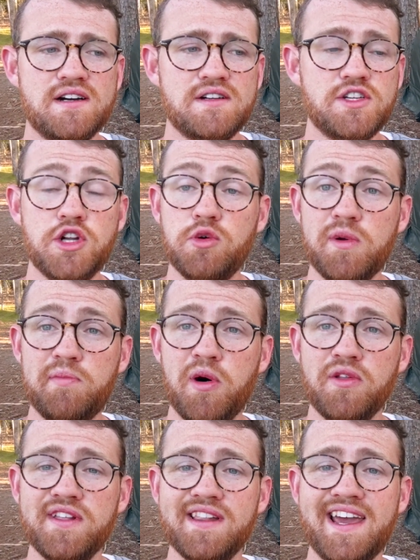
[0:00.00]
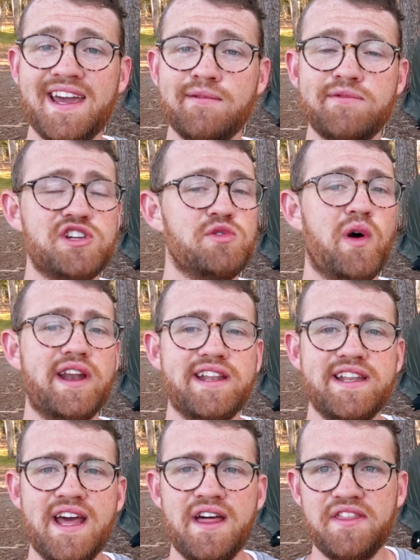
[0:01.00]
you know, we pulled the lamb. She wanted
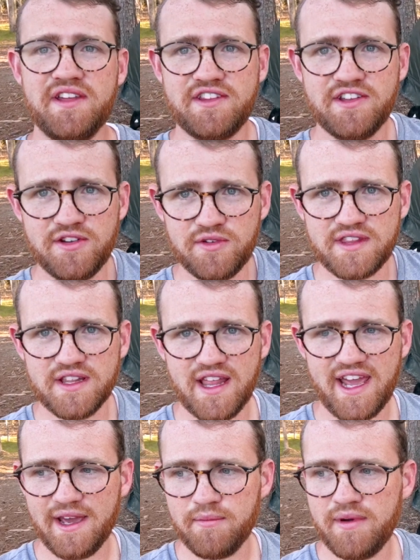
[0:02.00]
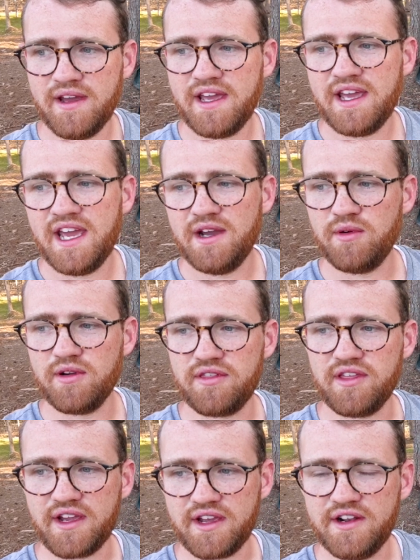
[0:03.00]
nothing to do with the lamb. And we were
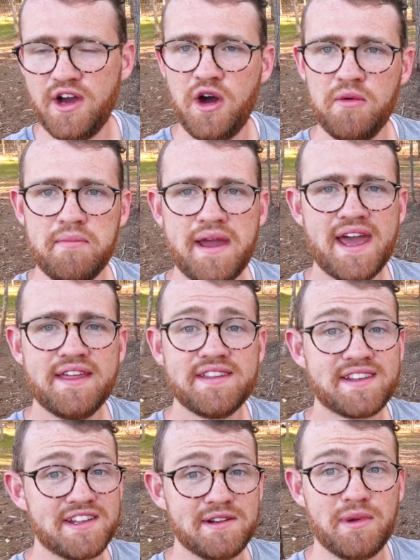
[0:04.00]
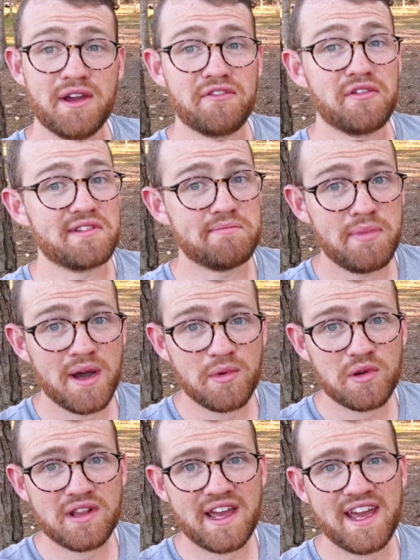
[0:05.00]
thinking, oh man, this is going to be our first
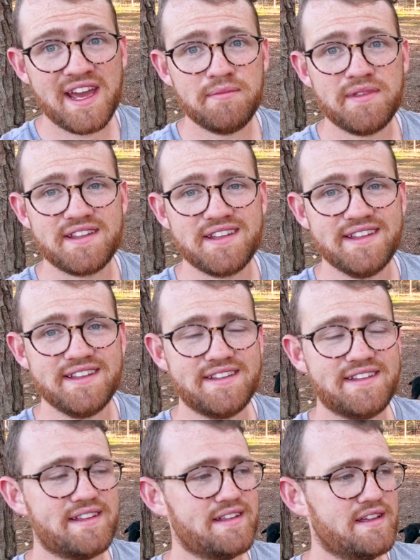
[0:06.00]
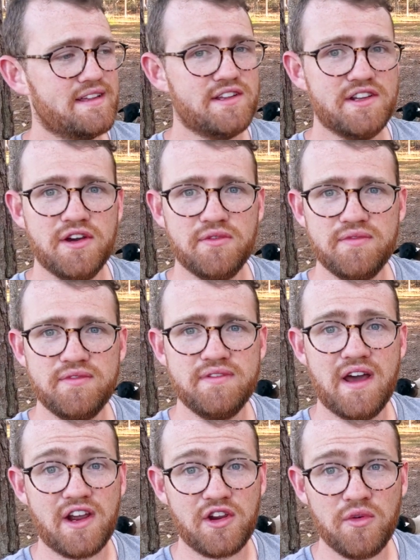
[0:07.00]
bummer lamb. This is, you know,
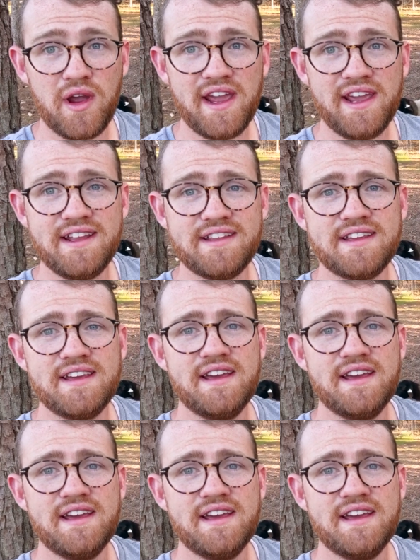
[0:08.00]
not great.